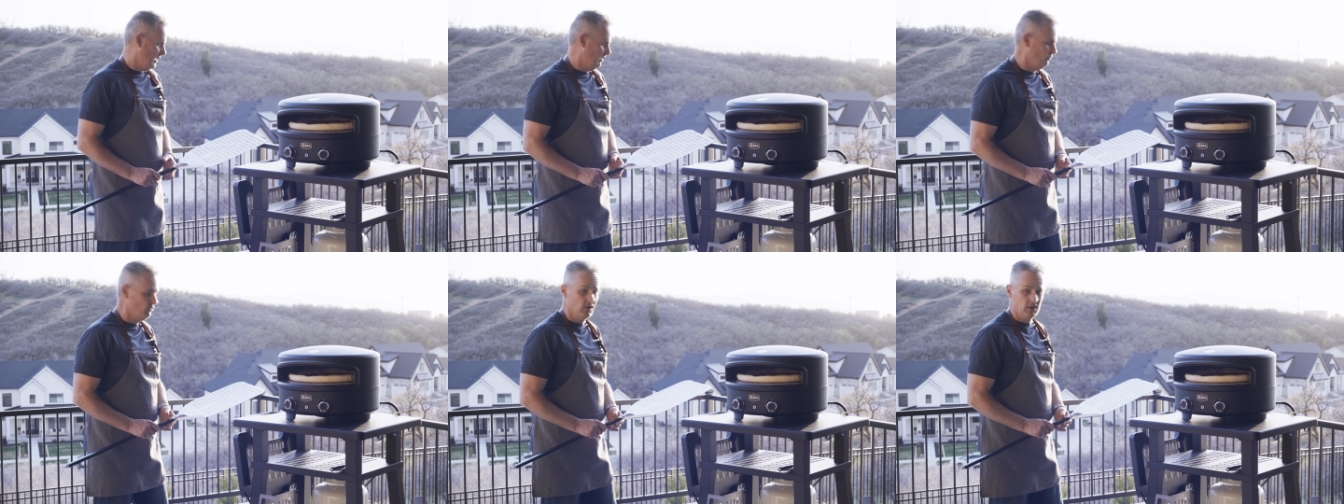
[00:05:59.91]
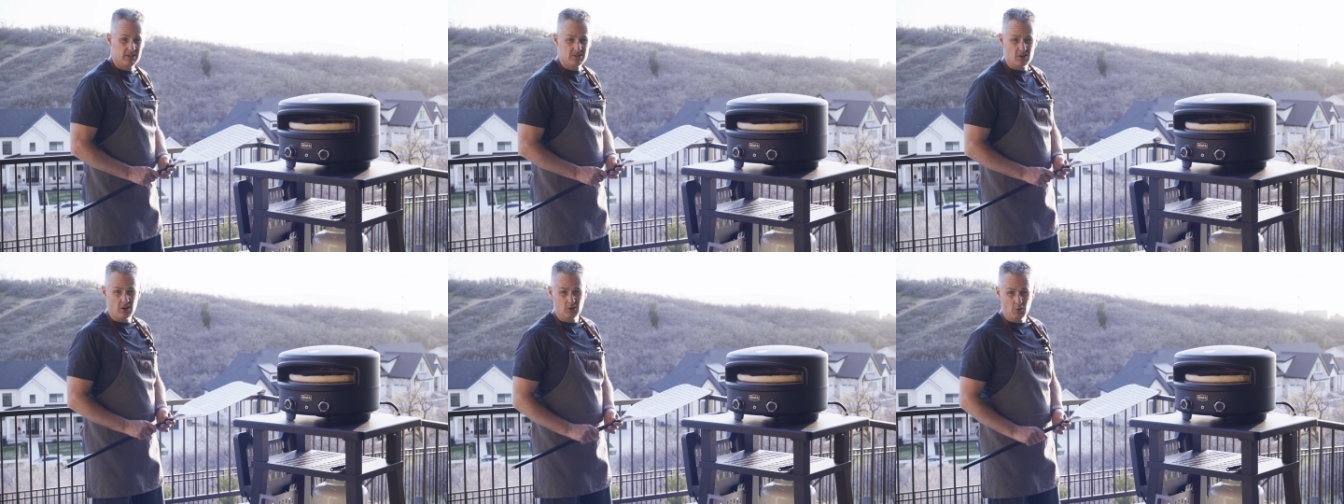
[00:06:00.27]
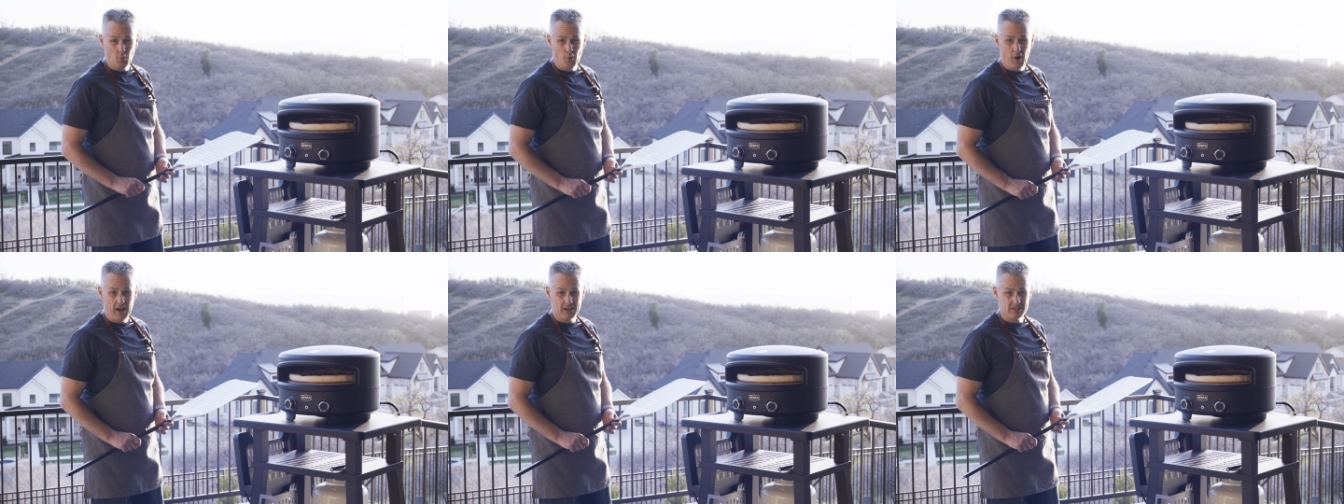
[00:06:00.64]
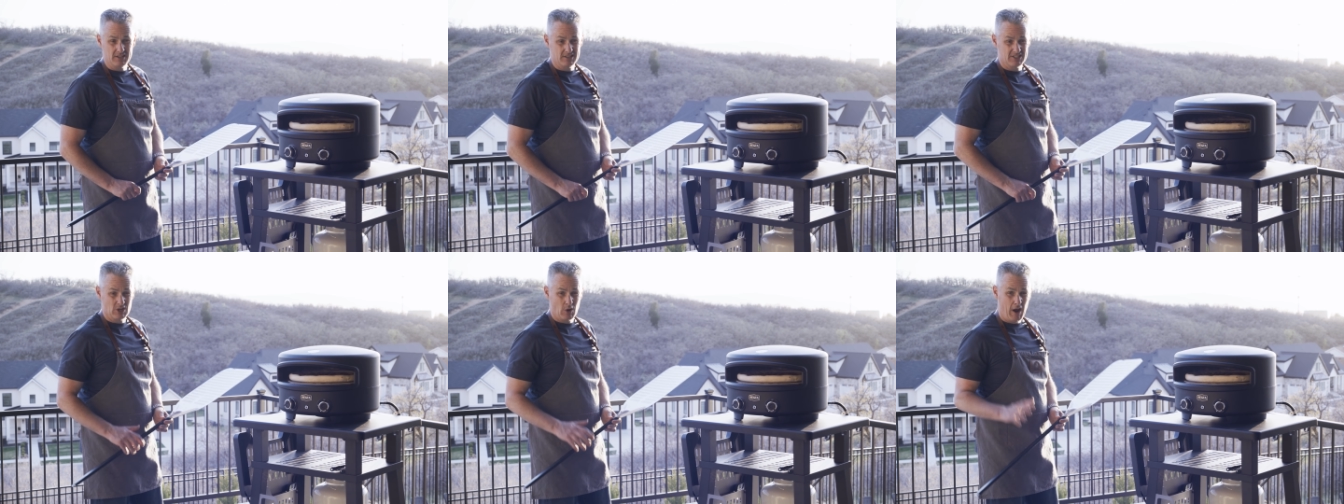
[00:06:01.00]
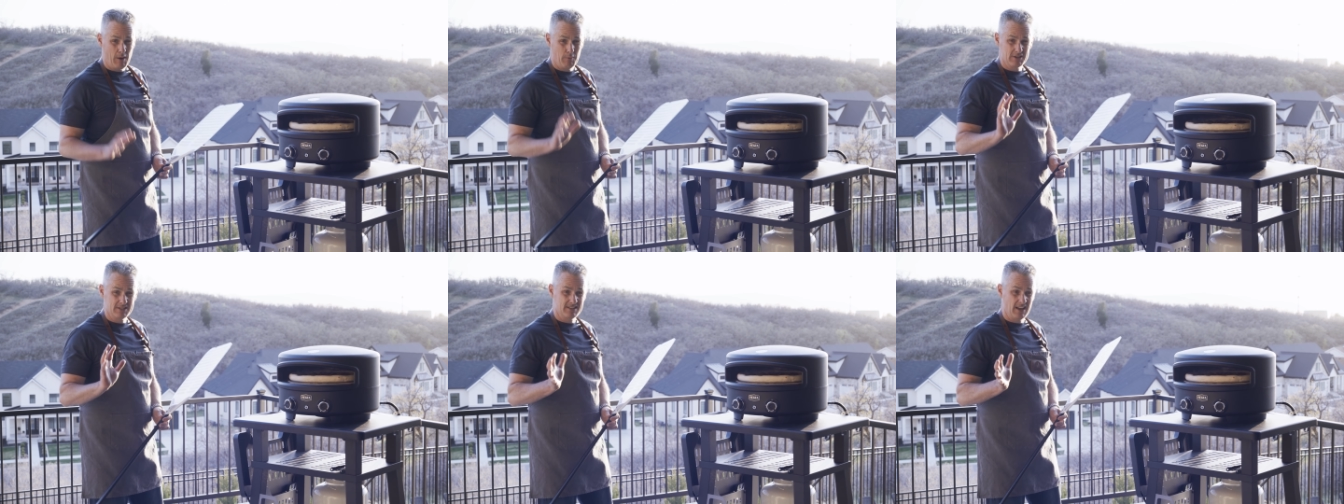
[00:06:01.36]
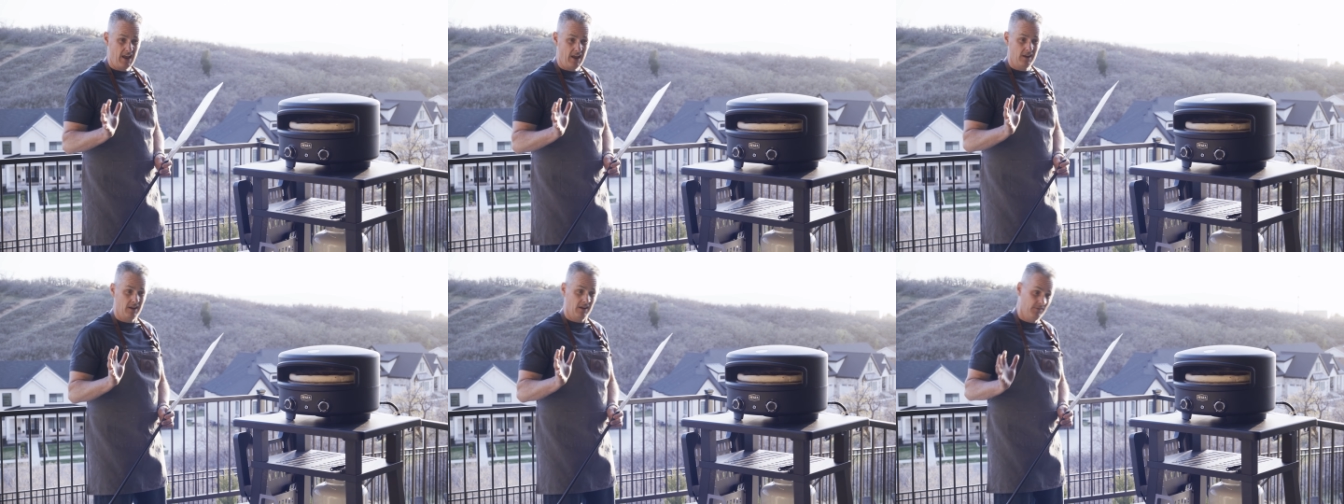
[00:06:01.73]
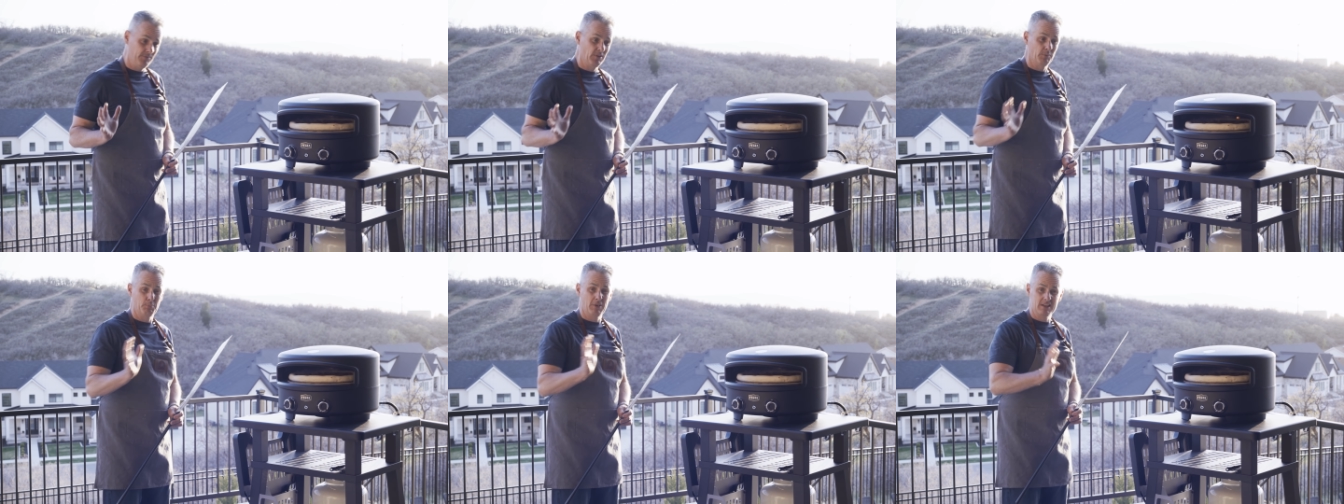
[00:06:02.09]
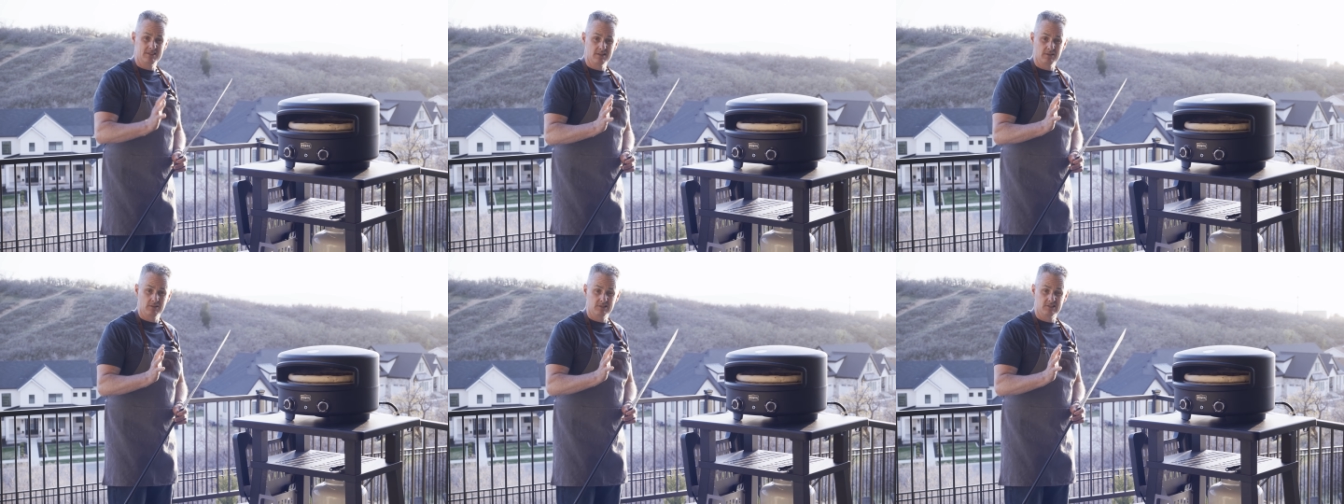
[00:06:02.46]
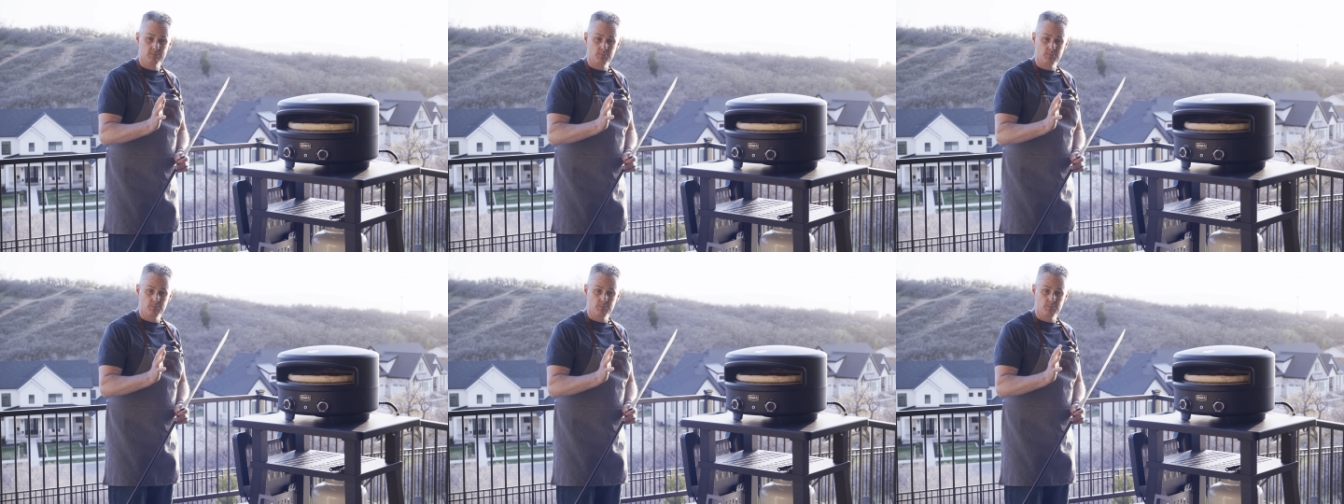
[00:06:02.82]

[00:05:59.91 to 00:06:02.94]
and really start to watch it. So I would say if the pizza